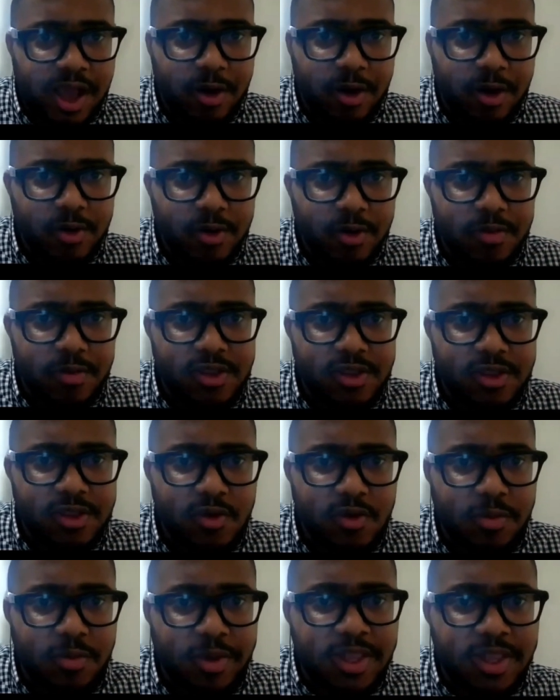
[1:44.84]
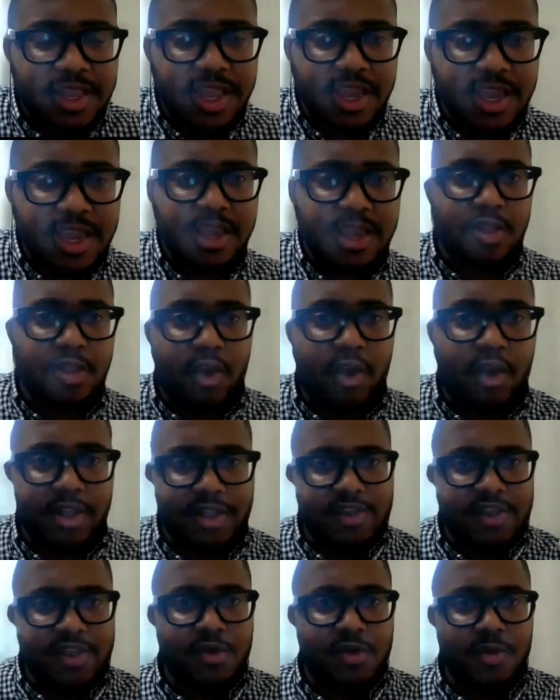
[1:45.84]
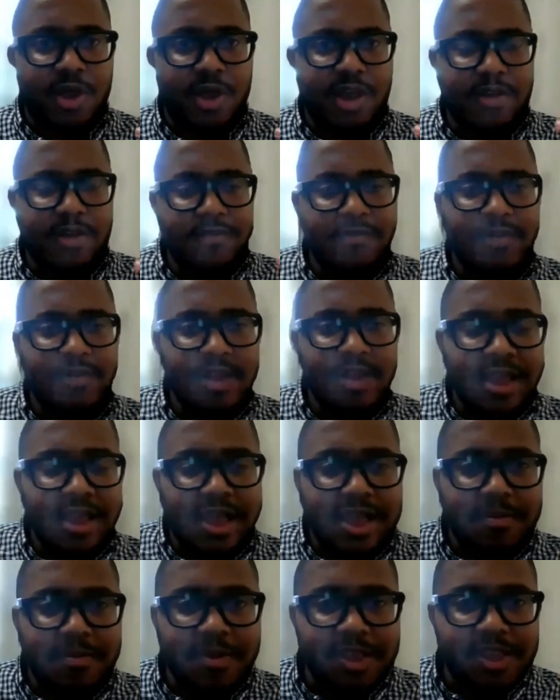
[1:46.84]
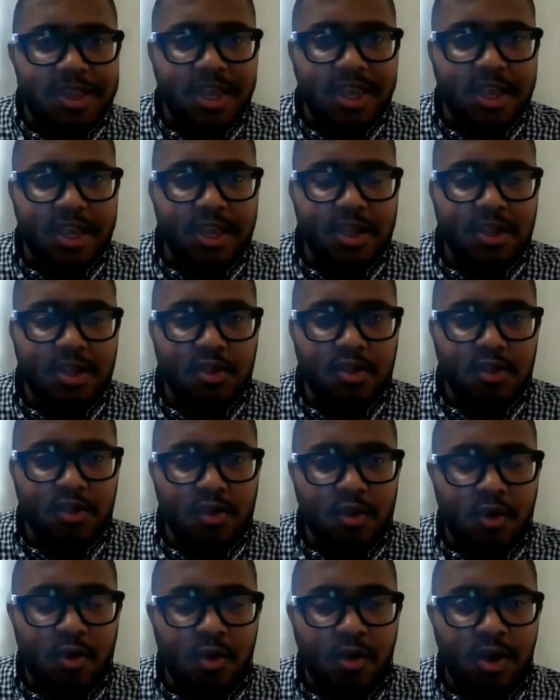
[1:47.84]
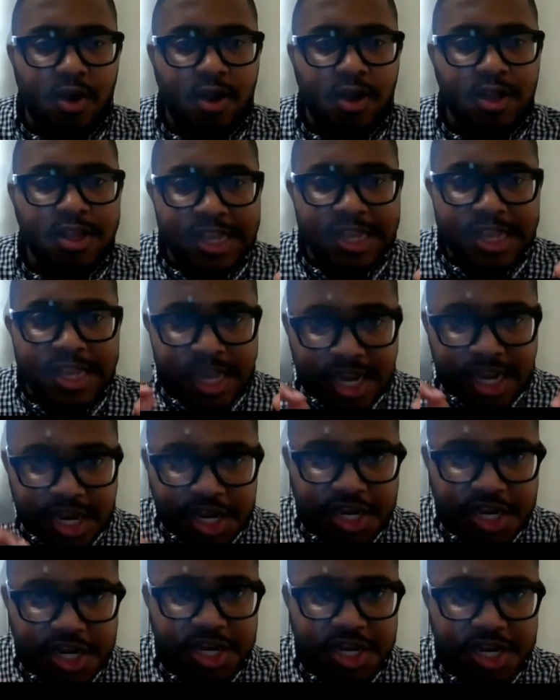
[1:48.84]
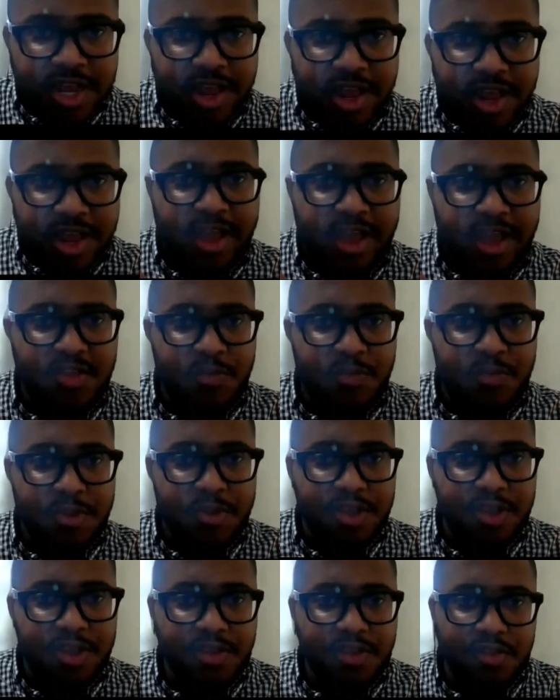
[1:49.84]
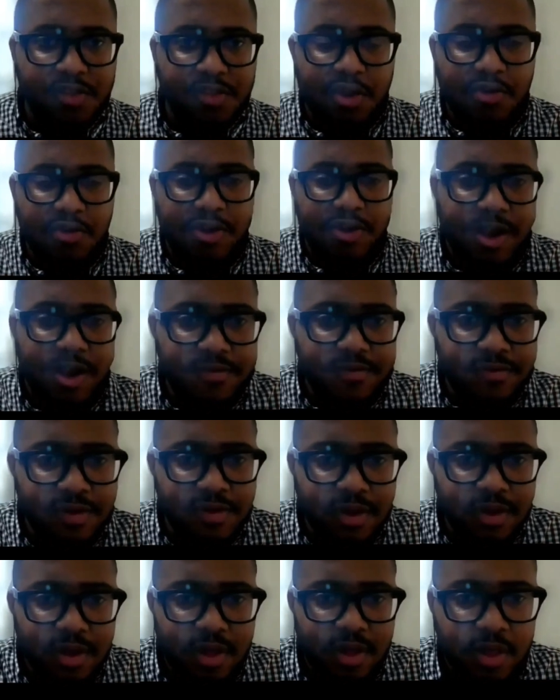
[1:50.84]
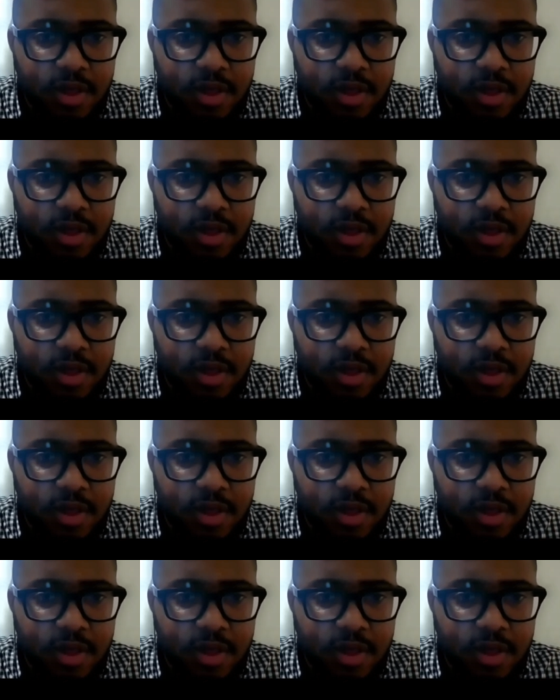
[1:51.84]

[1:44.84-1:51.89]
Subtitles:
How are you able to maintain the audience that you have and maintain your niche expertise in your craft?